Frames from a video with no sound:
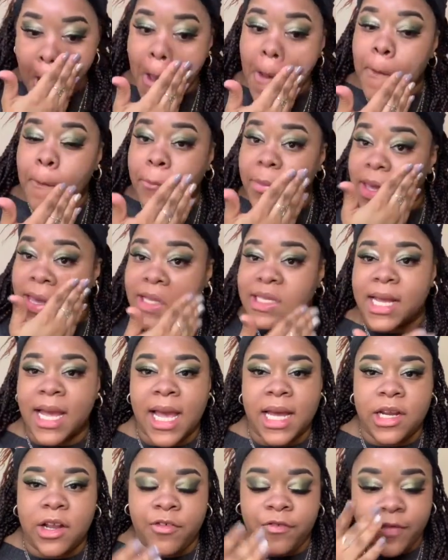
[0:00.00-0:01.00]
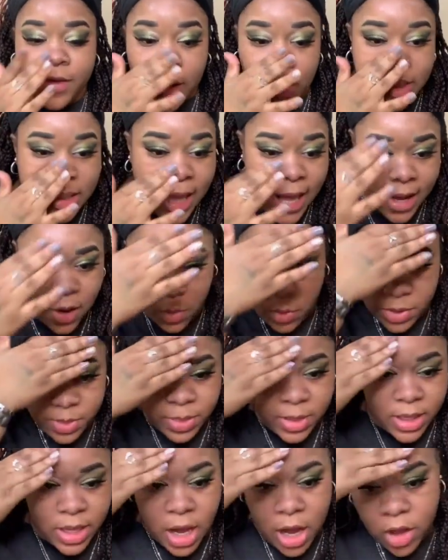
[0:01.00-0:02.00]
because I kind of felt like with
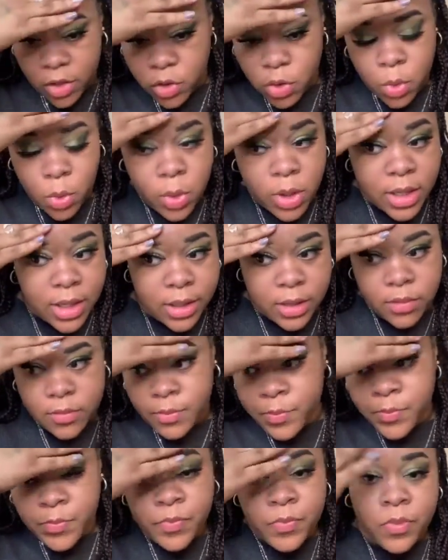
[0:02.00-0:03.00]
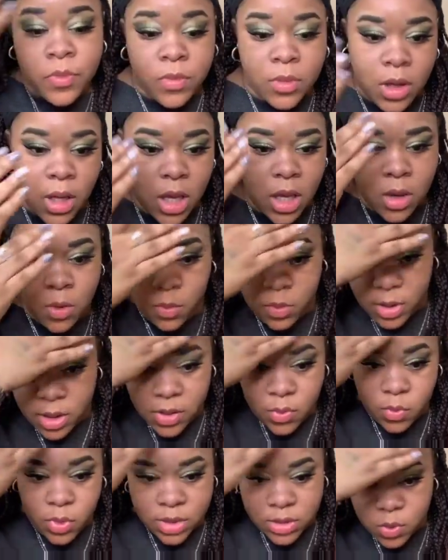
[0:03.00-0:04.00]
the other one, it
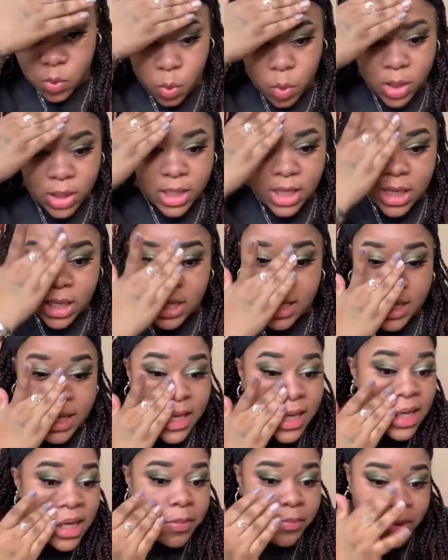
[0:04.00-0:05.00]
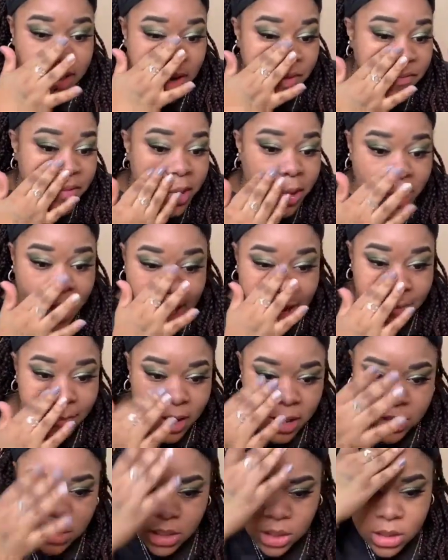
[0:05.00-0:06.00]
was really good, but I feel like
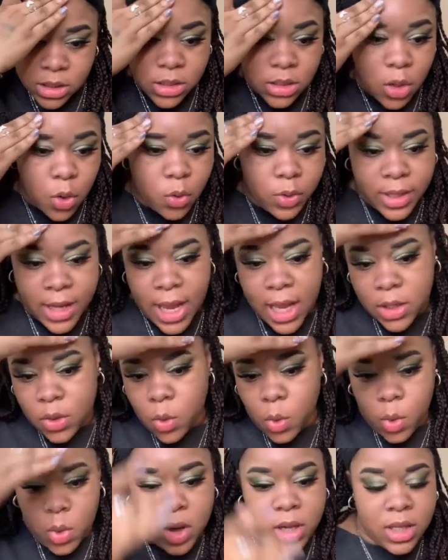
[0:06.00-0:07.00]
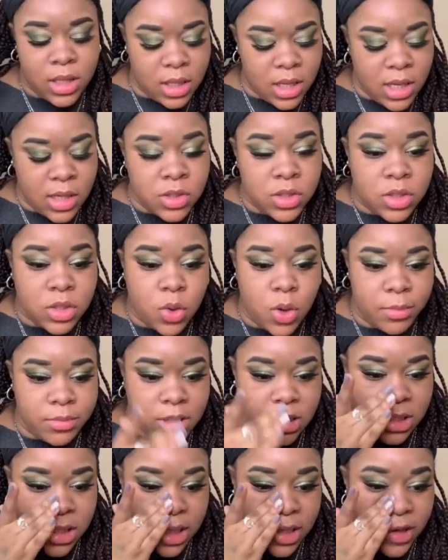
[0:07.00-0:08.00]
my T-zone got oily, so I'm
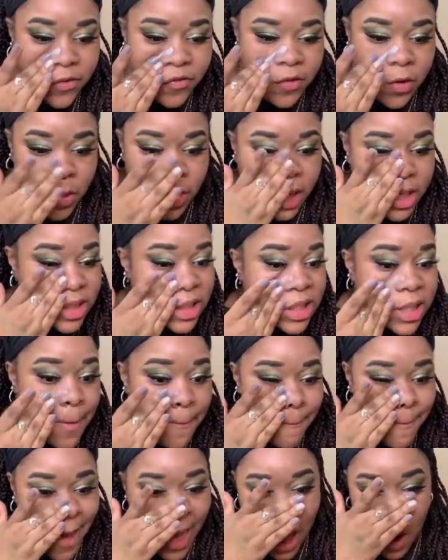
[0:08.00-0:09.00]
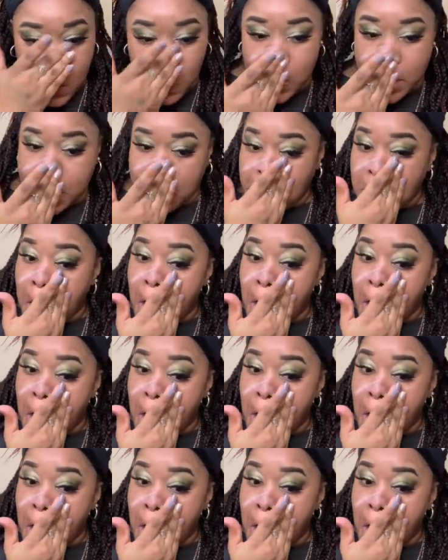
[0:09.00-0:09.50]
just going to focus the matte one